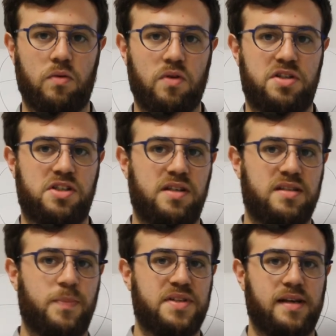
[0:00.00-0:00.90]
which
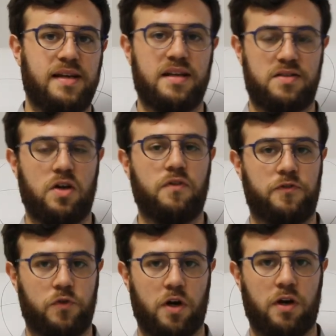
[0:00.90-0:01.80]
is basically a
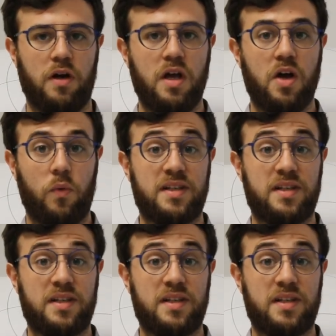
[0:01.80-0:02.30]
software